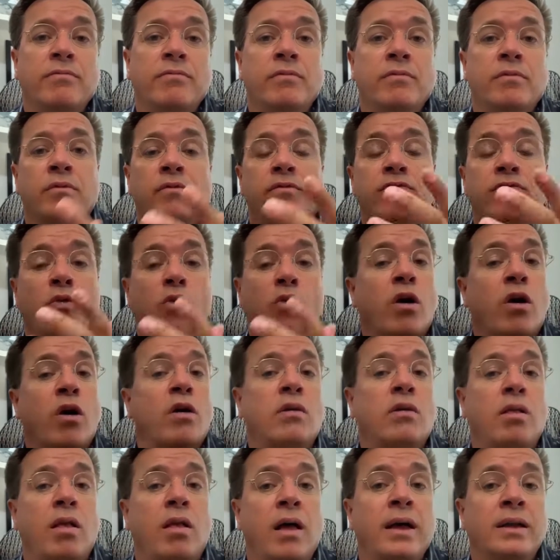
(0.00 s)
for our
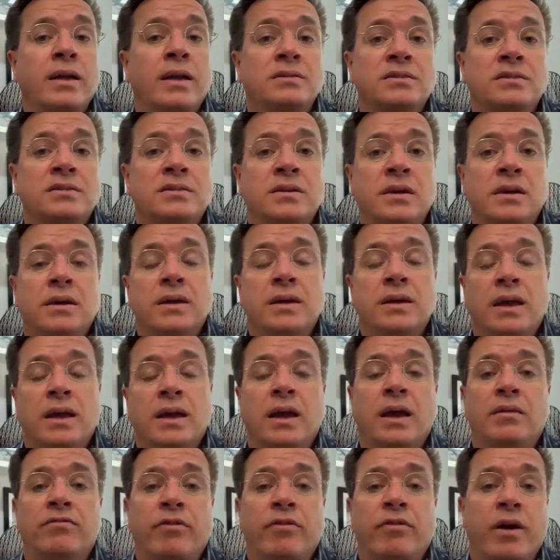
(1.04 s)
clients. And
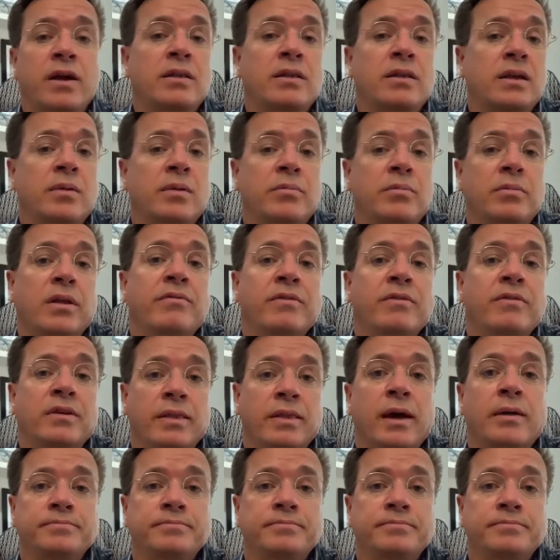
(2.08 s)
frankly, I'm loving that.